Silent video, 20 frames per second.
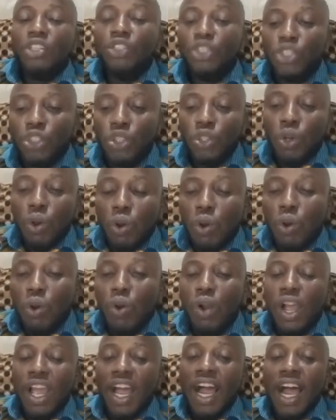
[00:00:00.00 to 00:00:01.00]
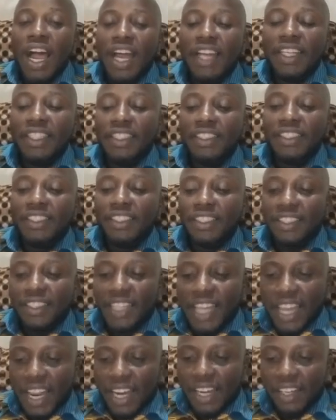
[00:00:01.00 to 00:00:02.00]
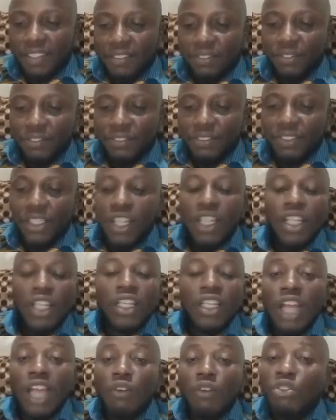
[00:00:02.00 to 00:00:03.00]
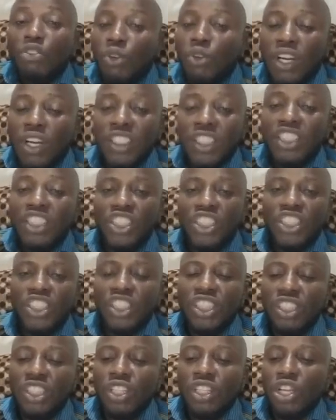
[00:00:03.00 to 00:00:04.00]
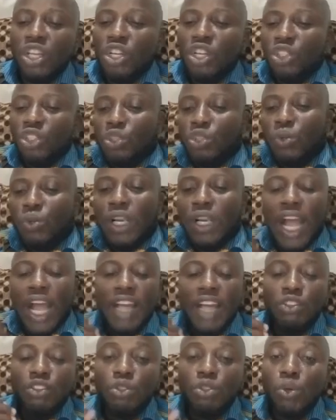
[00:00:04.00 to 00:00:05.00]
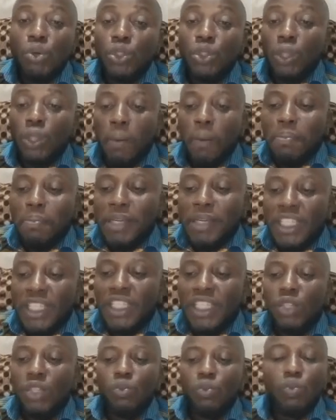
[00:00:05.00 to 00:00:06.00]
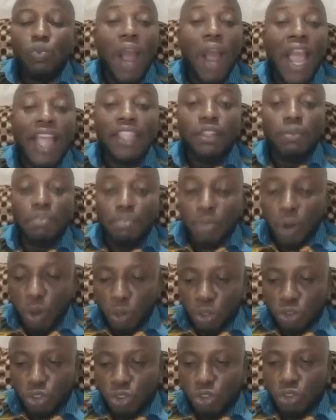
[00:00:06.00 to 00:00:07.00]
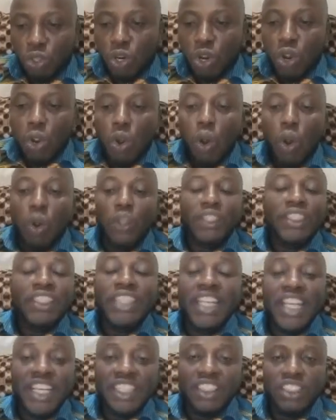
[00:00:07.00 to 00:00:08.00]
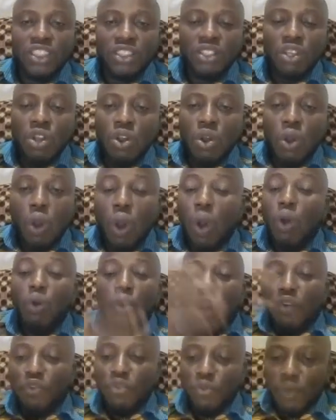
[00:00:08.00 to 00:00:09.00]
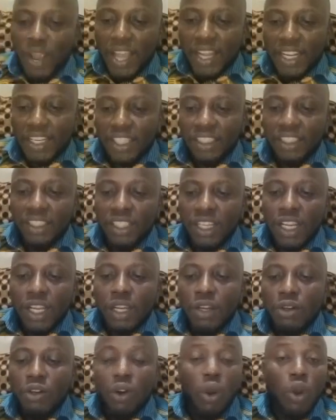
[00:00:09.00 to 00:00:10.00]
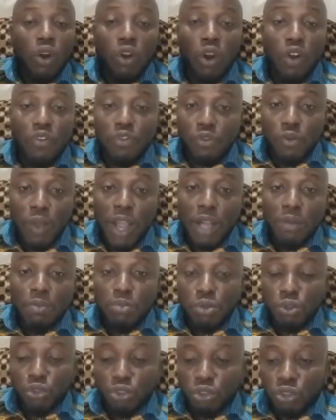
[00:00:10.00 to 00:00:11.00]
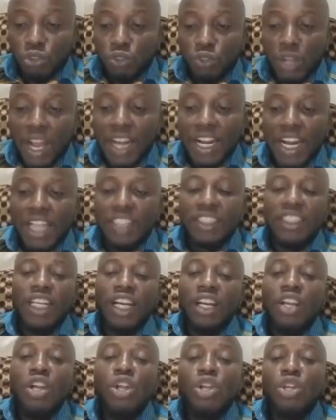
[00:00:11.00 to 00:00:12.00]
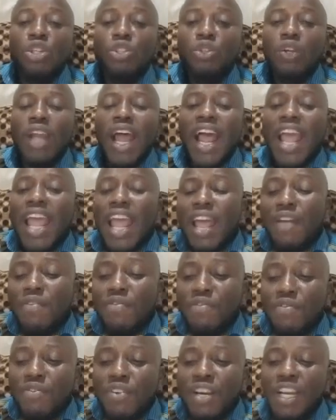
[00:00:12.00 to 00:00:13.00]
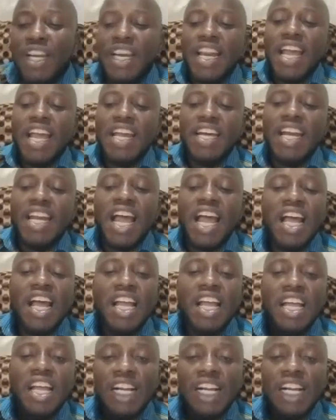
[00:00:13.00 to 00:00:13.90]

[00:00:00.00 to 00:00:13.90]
Show and tell. Now, during teaching, you can use mini whiteboards or slate or rough work books, you understand, so that every learner